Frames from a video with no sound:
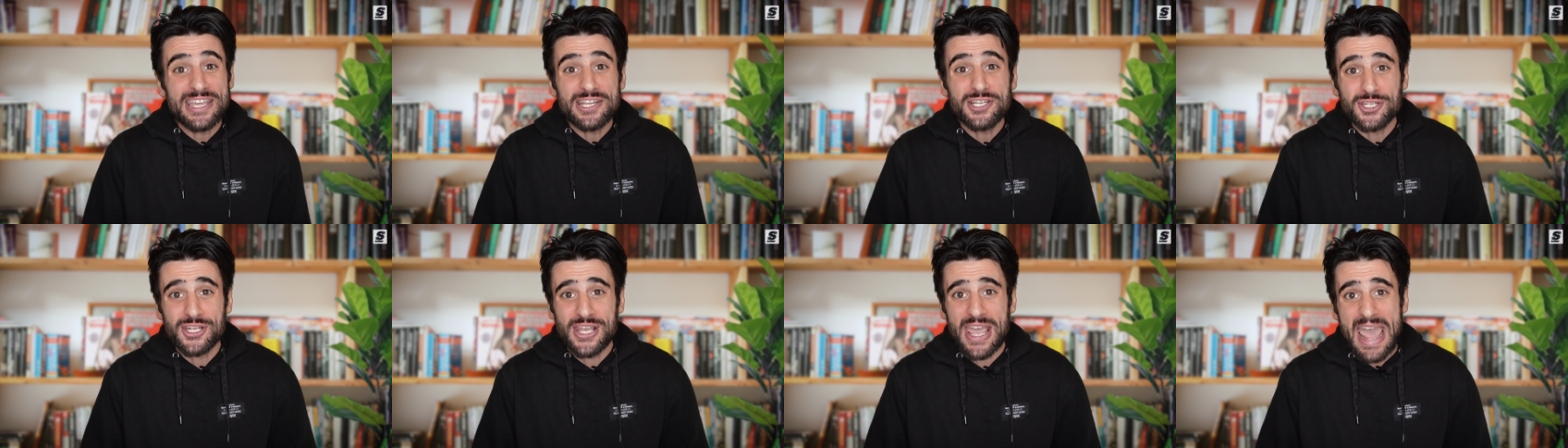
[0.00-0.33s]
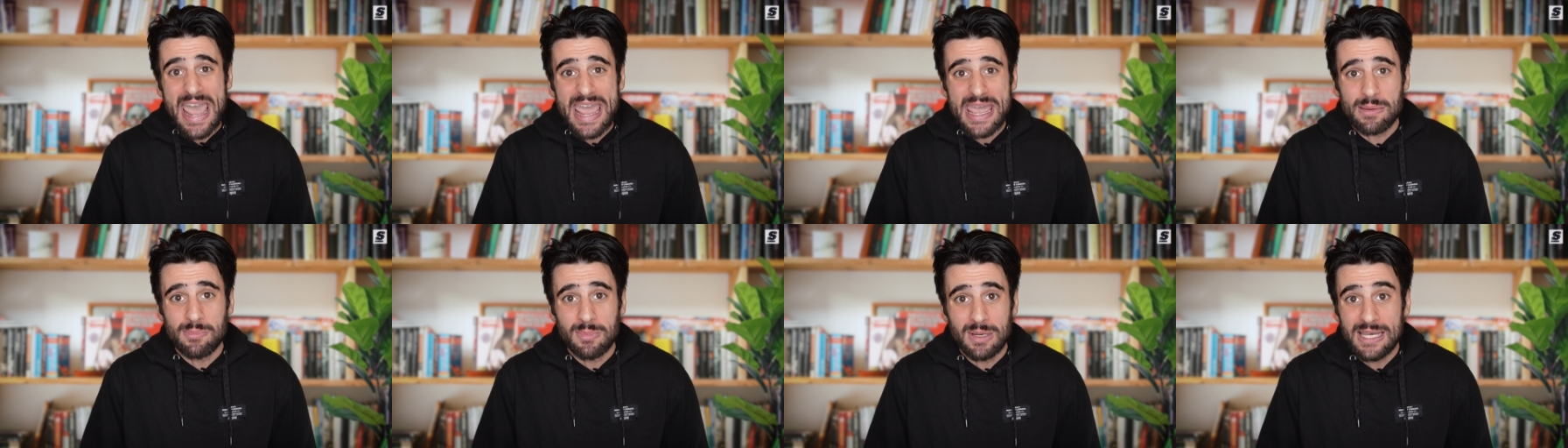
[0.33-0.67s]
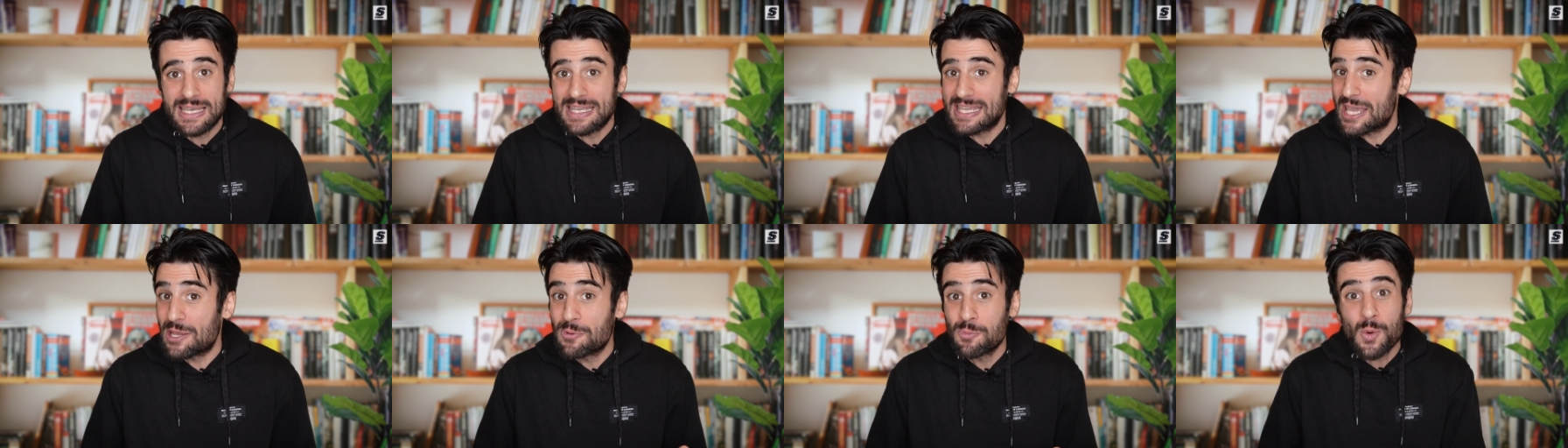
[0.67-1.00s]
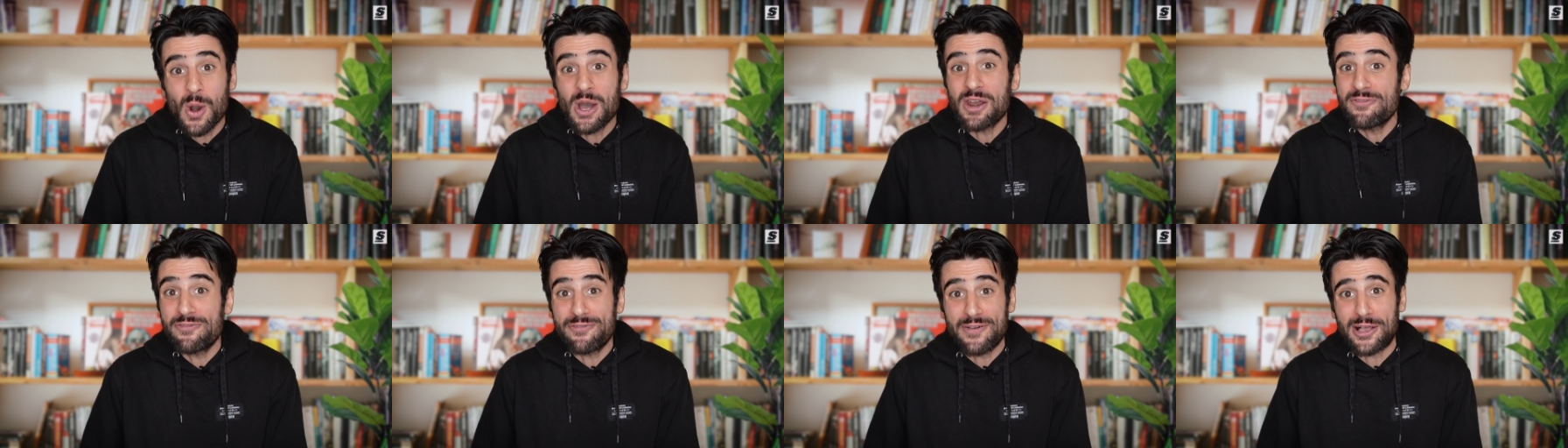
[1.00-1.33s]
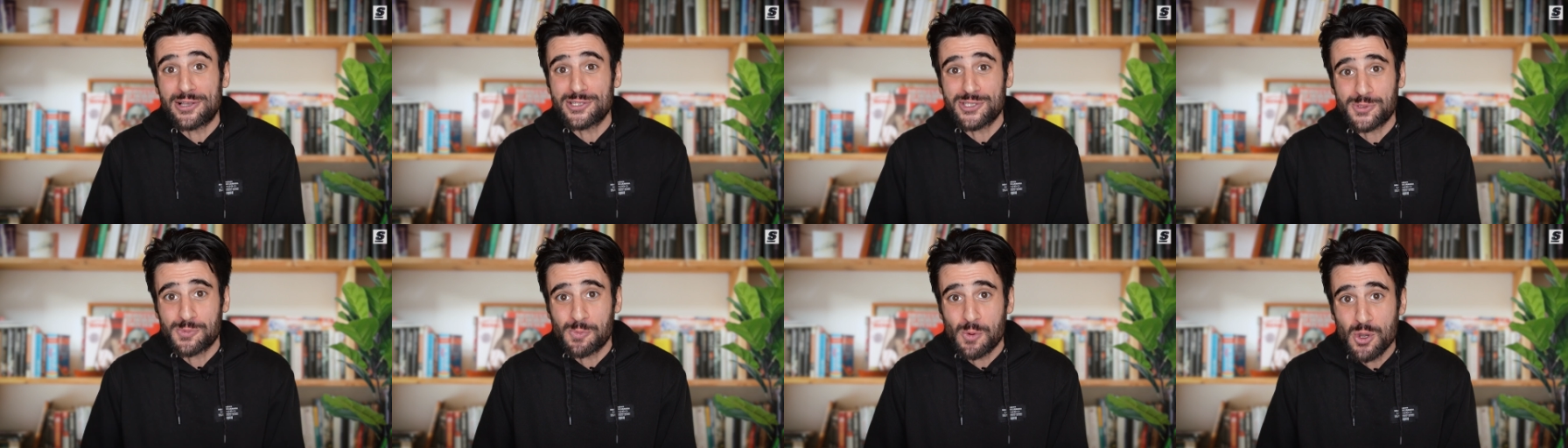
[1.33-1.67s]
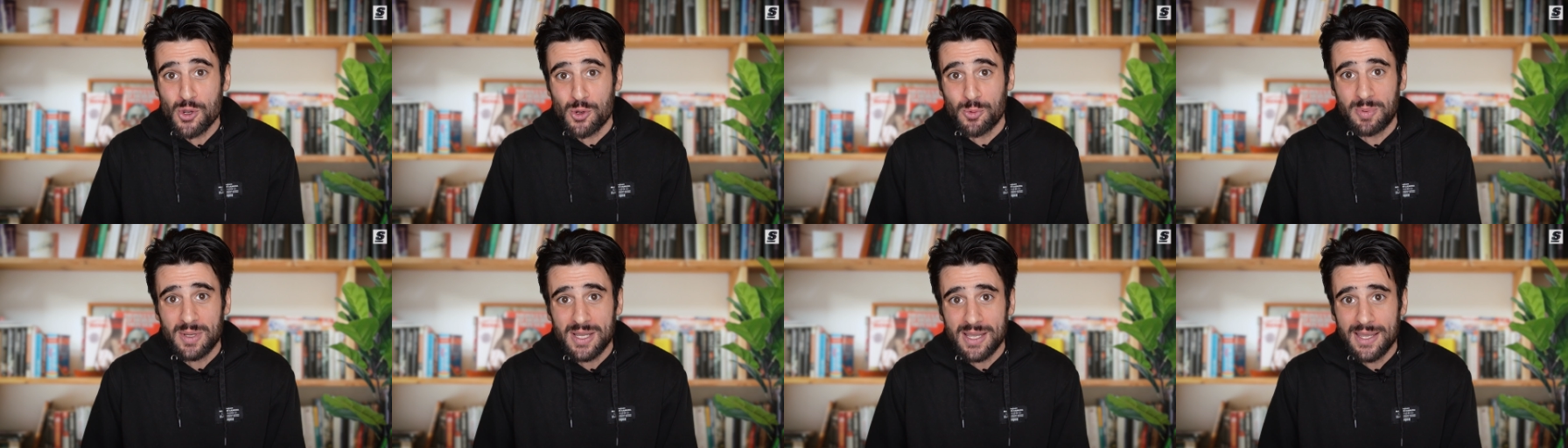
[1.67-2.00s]
each game in one fell
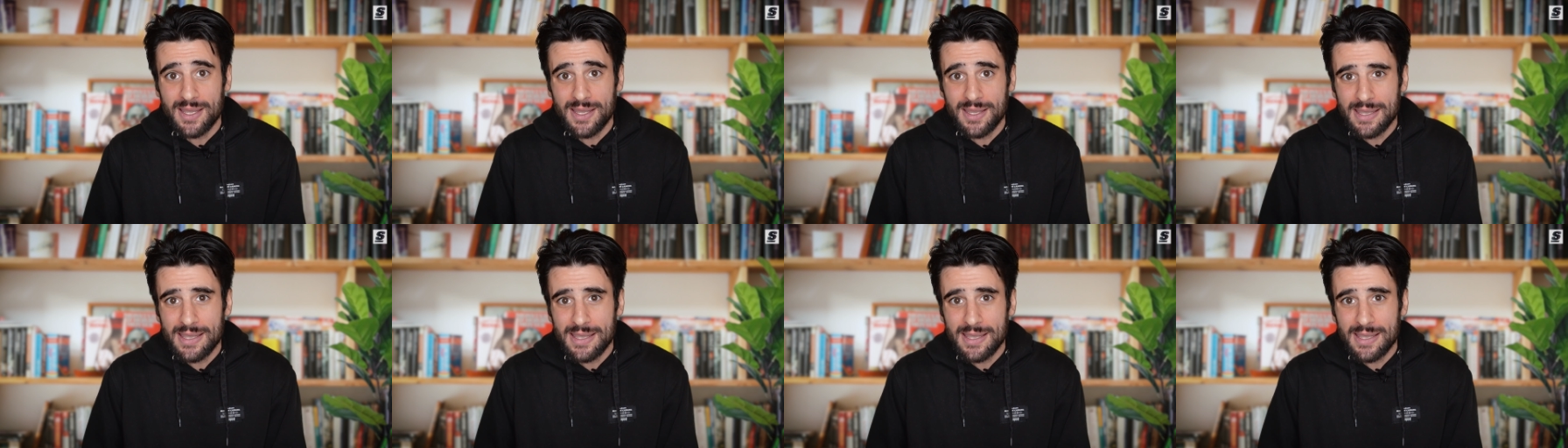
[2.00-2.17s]
swoop.